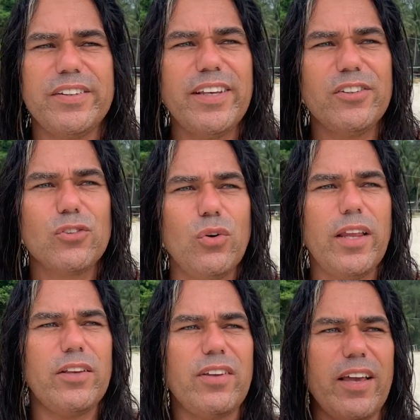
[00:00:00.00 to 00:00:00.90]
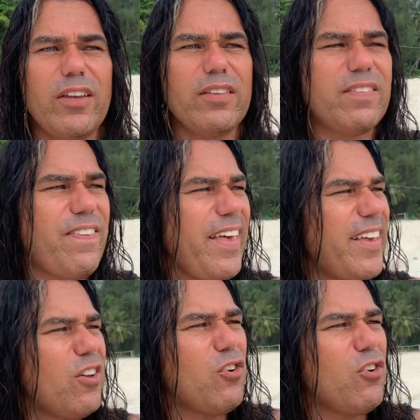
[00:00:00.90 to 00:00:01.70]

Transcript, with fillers: This school has, I think,